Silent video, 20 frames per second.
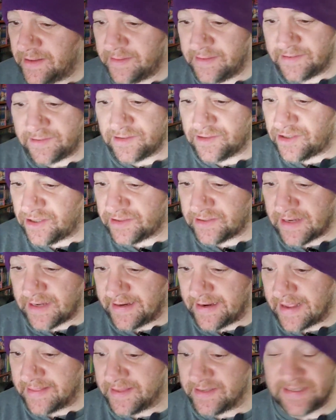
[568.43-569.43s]
This is just,
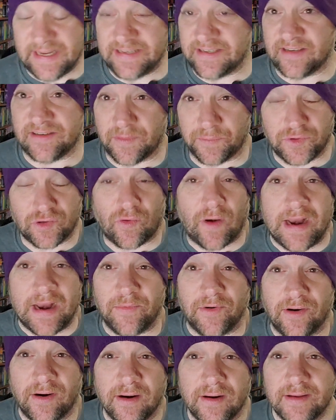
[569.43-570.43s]
I got this as a
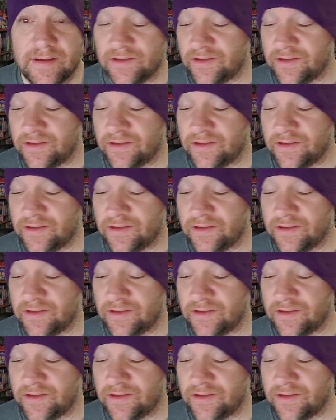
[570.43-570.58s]
subscriber.